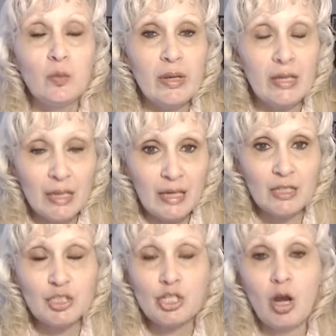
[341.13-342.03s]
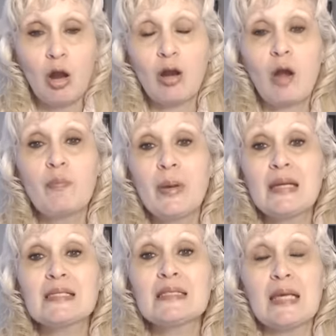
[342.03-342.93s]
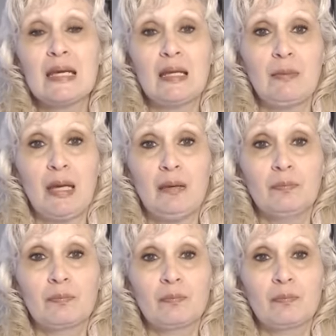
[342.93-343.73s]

We each are our biggest enemy.